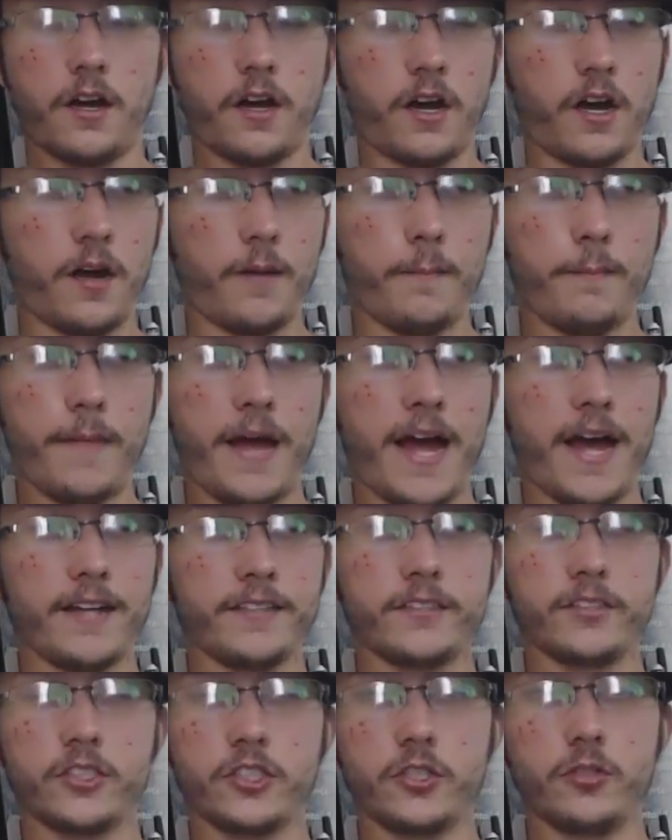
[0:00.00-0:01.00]
Uh,
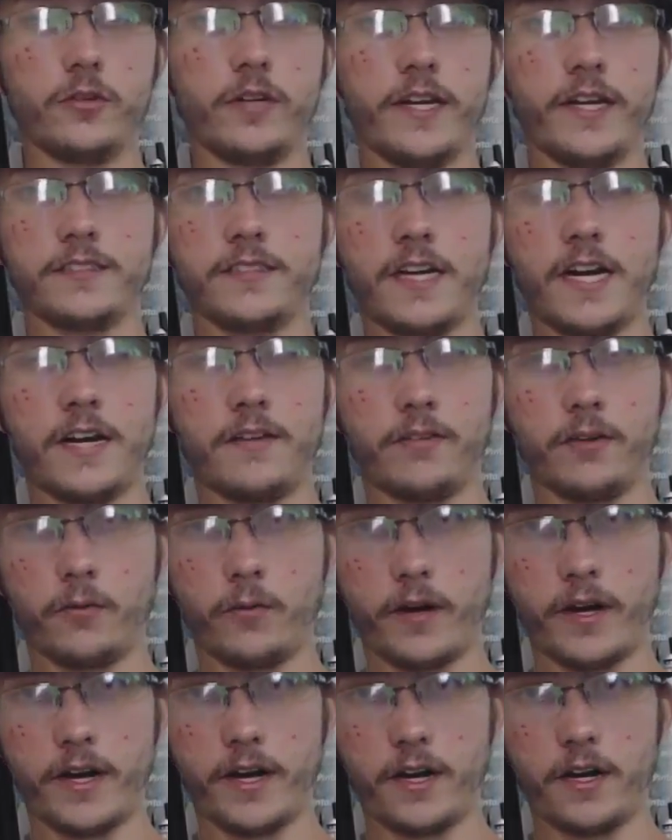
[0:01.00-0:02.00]
mass shootings
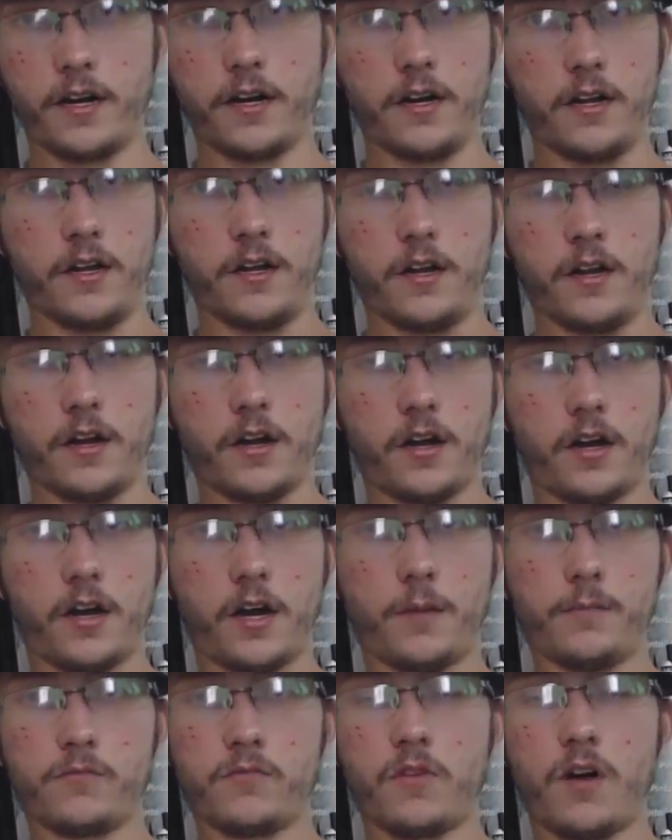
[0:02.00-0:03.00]
everywhere,
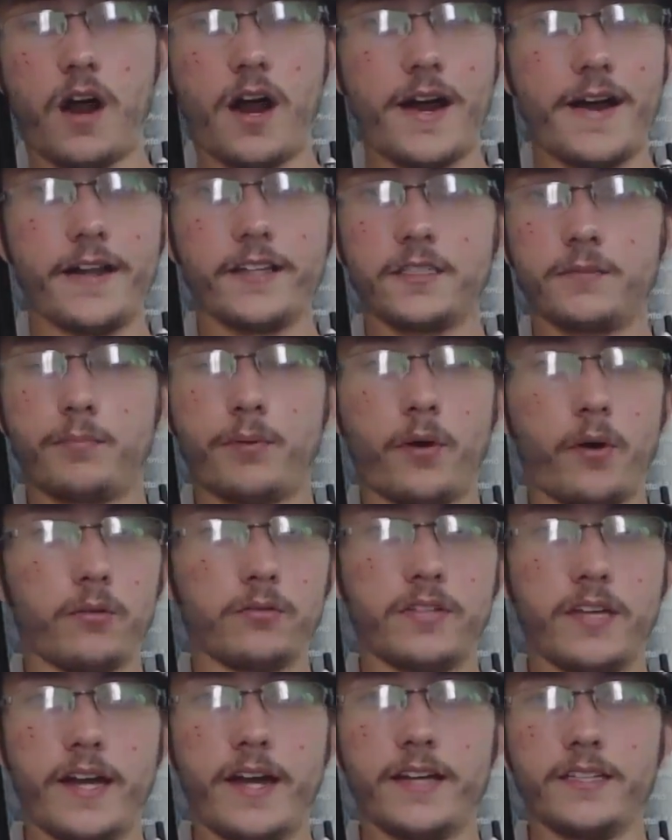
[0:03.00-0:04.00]
um, riots,
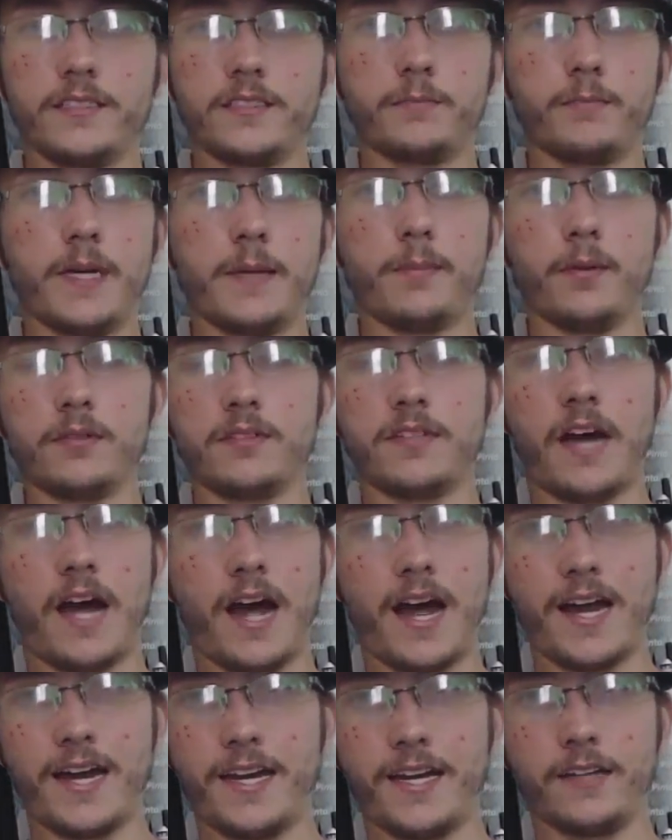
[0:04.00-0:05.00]
protests, people
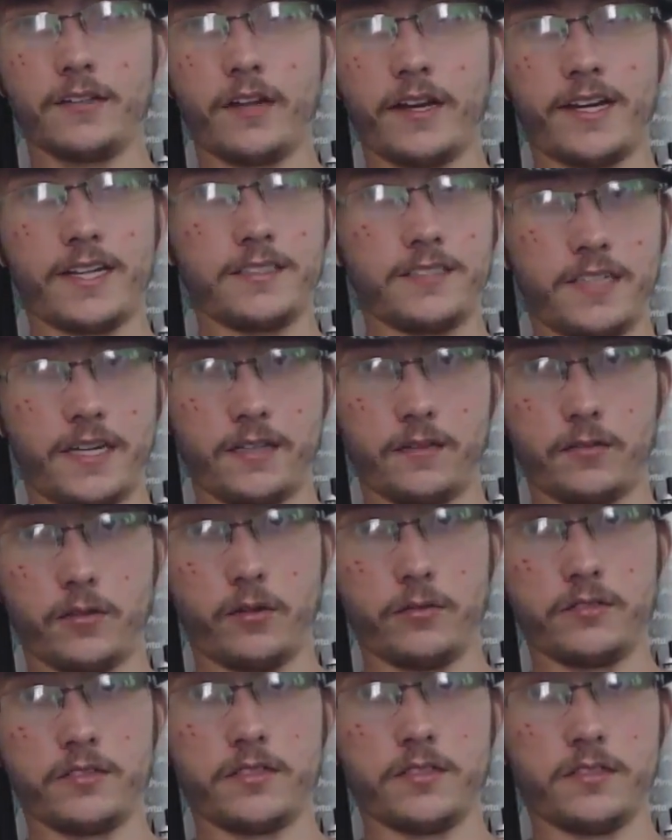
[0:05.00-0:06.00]
dying. Like I said,
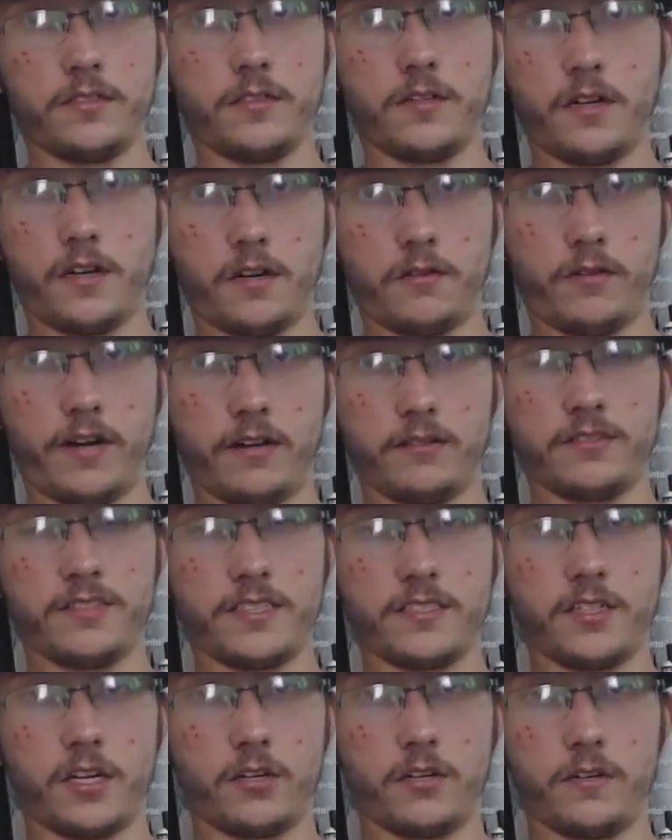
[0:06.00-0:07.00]
close to uh, around
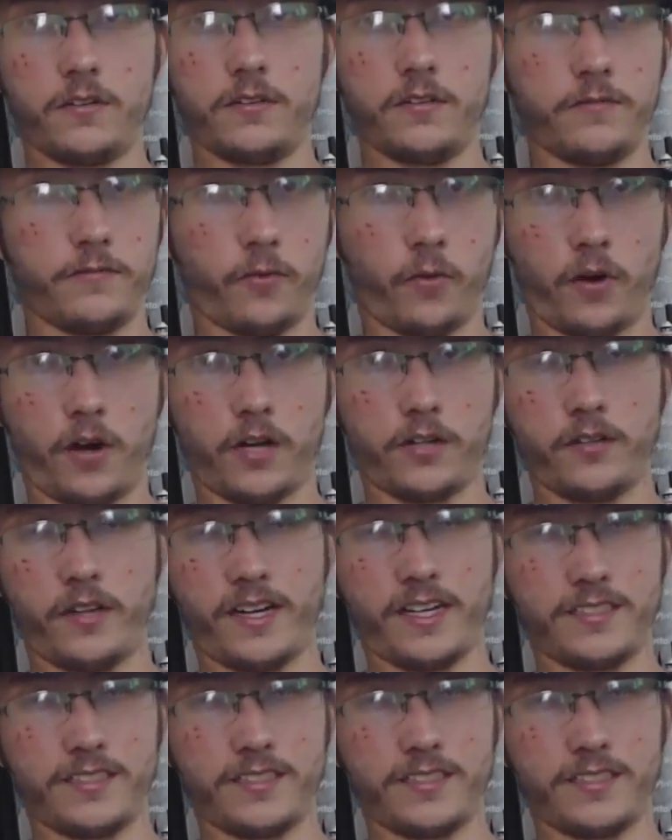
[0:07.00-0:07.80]
600 to 400.